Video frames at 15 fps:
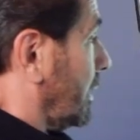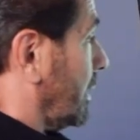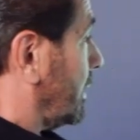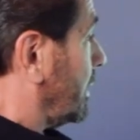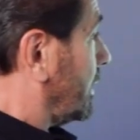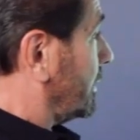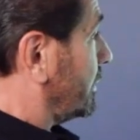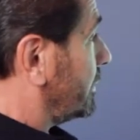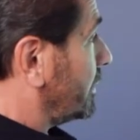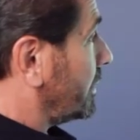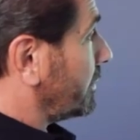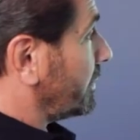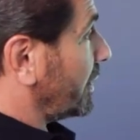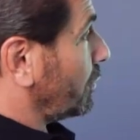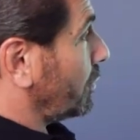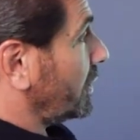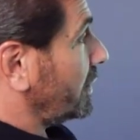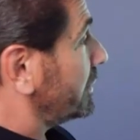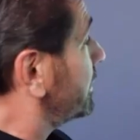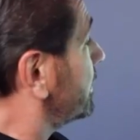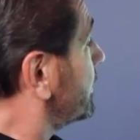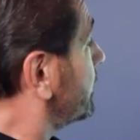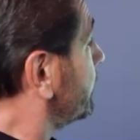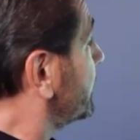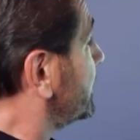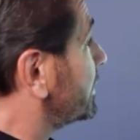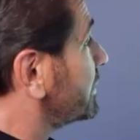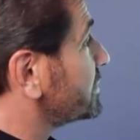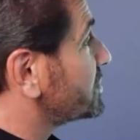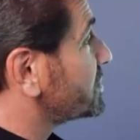All right. Well,
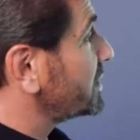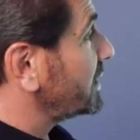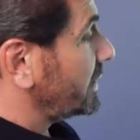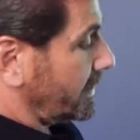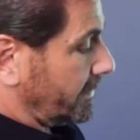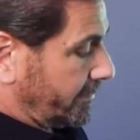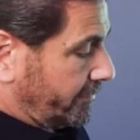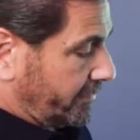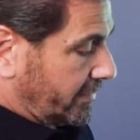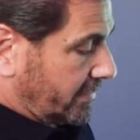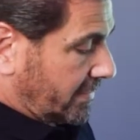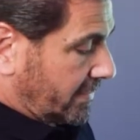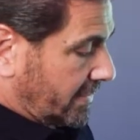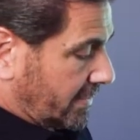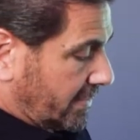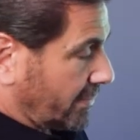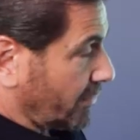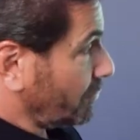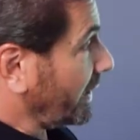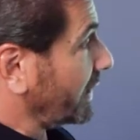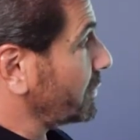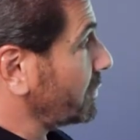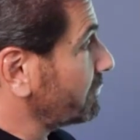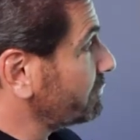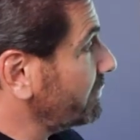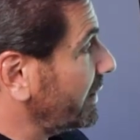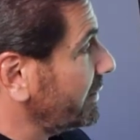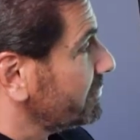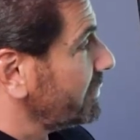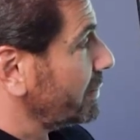you can see right
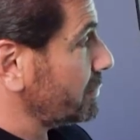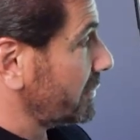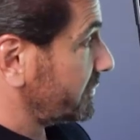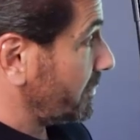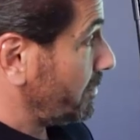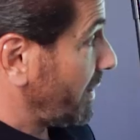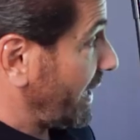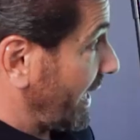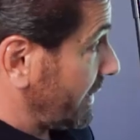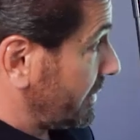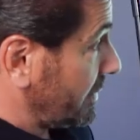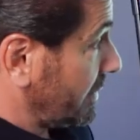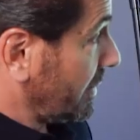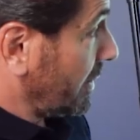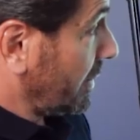off the bat,